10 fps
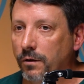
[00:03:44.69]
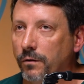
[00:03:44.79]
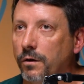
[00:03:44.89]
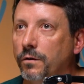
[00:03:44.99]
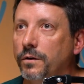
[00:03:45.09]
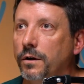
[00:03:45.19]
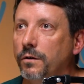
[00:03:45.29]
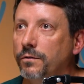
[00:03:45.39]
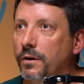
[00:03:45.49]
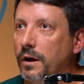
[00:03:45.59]

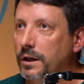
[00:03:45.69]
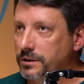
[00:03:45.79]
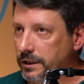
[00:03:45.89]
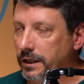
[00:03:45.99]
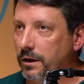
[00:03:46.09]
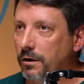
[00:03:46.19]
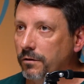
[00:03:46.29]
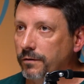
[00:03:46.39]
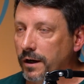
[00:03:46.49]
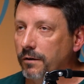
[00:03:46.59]
Hotels CEO,
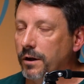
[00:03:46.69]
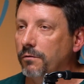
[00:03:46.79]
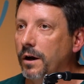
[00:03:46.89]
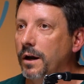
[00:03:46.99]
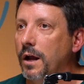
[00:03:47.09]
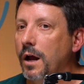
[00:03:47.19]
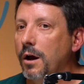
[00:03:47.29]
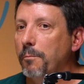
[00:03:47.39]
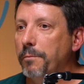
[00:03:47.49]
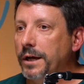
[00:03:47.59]
if I have that right,
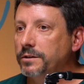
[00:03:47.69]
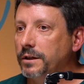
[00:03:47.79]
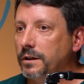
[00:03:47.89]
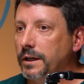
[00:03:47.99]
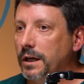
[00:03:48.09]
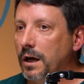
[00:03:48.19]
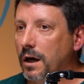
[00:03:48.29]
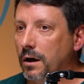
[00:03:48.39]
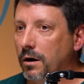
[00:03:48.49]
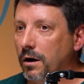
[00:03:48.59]
basically
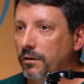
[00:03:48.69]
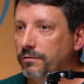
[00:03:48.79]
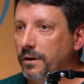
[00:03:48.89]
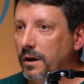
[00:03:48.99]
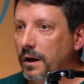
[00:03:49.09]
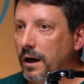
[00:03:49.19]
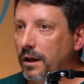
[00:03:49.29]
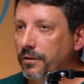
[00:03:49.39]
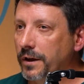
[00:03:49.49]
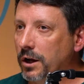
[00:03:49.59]
cut off, I
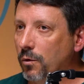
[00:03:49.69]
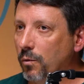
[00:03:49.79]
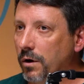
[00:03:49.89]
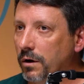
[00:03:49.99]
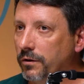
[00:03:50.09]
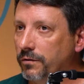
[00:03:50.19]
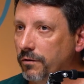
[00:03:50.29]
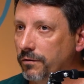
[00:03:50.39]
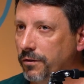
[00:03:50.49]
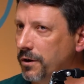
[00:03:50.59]
think it was
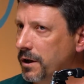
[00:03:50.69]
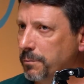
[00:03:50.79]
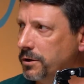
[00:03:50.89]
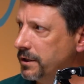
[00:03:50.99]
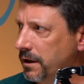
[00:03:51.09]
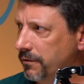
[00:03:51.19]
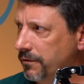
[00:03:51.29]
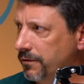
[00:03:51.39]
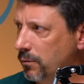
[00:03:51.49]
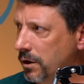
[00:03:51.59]
30% of the
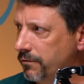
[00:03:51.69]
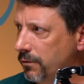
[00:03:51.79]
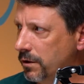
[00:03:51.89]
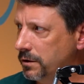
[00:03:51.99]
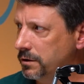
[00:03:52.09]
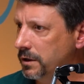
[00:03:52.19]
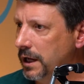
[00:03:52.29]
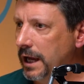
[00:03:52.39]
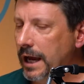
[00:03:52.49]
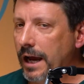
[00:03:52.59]
workforce
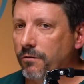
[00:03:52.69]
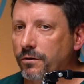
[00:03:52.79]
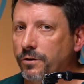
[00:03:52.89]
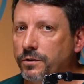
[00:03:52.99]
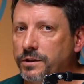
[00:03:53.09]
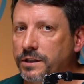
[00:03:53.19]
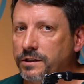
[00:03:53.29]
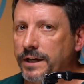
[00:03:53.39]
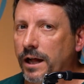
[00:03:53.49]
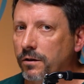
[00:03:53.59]
and reduced the
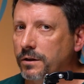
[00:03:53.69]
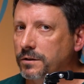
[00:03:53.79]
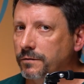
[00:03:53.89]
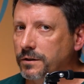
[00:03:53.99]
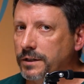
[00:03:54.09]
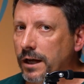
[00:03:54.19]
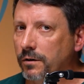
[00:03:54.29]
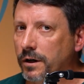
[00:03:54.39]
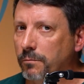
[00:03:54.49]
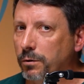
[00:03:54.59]
salaries of the
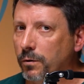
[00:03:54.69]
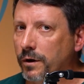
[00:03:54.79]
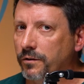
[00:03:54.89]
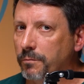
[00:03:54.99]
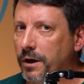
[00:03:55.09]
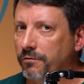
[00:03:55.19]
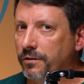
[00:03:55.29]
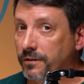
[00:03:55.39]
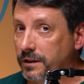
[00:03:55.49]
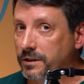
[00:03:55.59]
salaried employees about
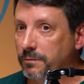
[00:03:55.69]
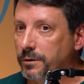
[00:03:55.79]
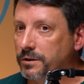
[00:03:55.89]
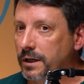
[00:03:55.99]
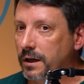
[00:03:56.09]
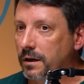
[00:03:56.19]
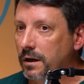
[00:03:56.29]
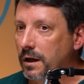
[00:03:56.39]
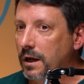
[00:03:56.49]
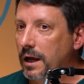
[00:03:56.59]
60%
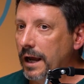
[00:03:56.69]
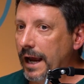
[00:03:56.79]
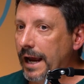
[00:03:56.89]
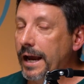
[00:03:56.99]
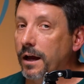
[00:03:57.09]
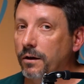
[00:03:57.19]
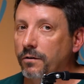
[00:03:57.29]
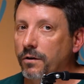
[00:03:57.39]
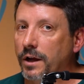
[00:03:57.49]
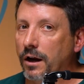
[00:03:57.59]
and
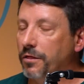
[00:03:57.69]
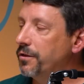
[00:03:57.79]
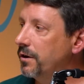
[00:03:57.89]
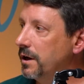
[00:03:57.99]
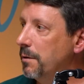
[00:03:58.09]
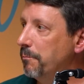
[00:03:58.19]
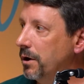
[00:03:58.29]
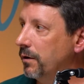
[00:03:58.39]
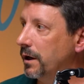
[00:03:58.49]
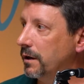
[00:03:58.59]
got a $30
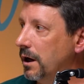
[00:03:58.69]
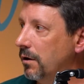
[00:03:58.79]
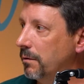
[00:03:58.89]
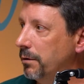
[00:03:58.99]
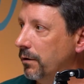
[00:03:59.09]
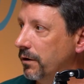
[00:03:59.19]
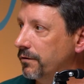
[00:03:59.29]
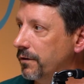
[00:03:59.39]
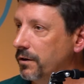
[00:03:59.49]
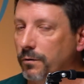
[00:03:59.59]
million bonus
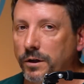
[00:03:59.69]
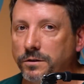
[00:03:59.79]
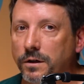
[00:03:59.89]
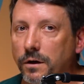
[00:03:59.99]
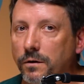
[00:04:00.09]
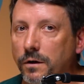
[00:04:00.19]
for doing so.